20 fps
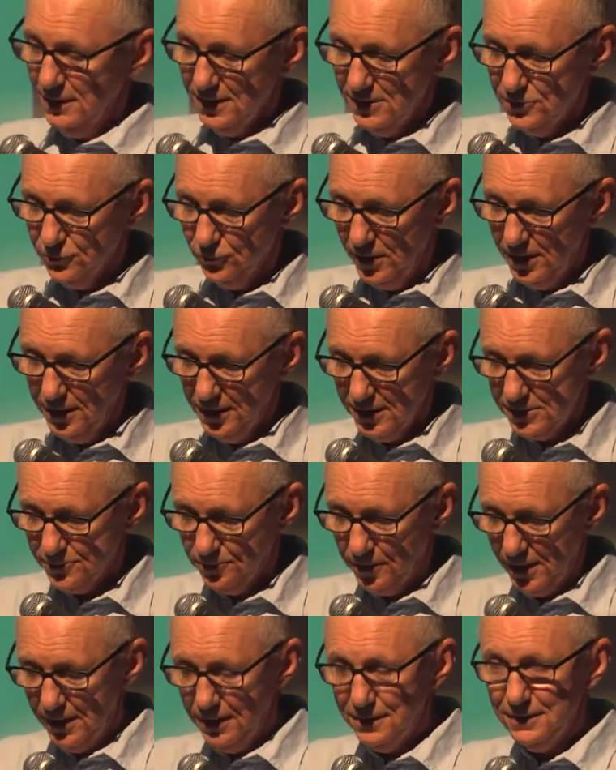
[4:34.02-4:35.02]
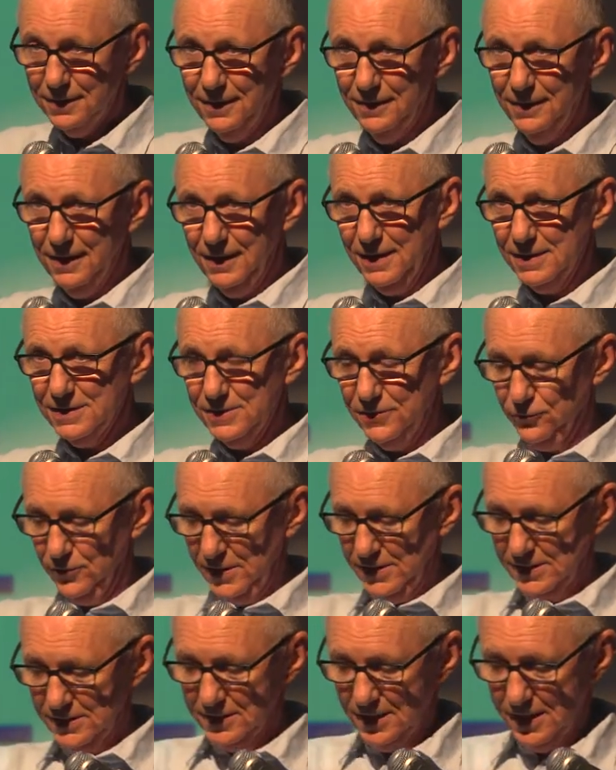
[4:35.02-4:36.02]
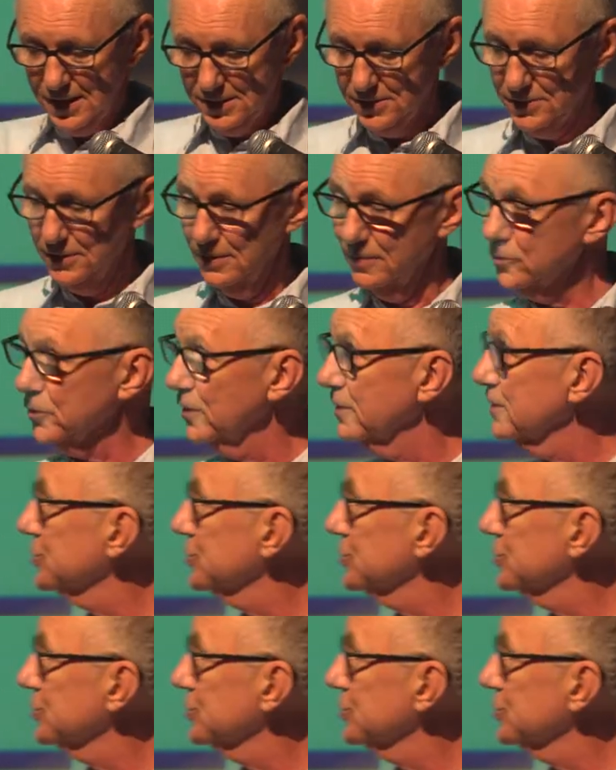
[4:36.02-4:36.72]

is really explained in the next three slides that I'm going to